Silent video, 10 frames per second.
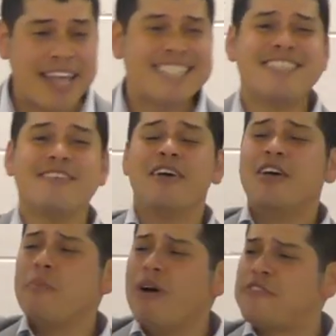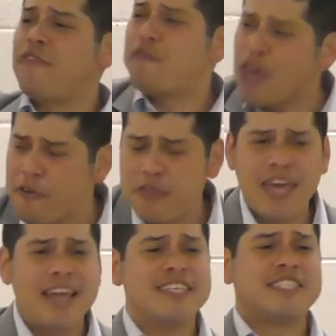That's the, the most
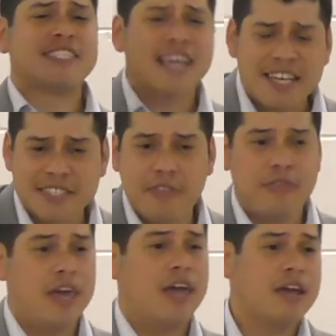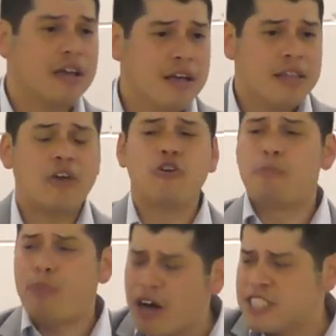filthy and disgusting thing that
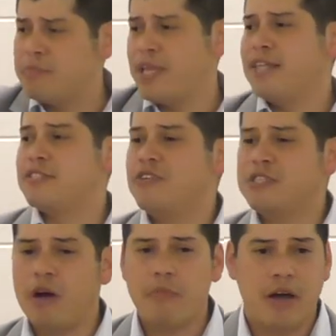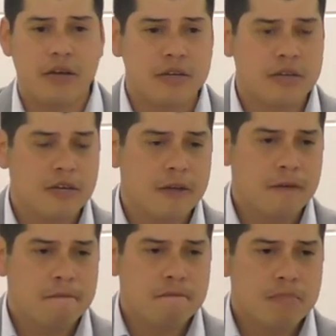could possibly enter into my mind.
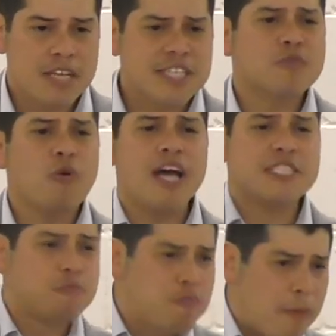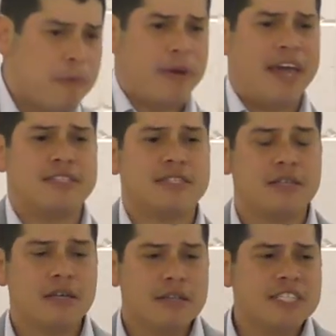This is why it's reprobate.
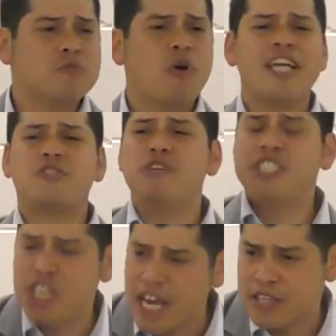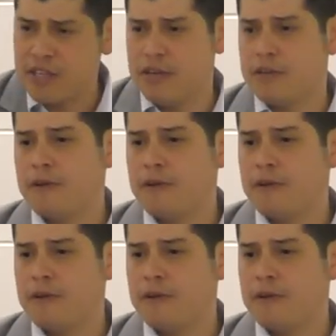This is why it's rejected.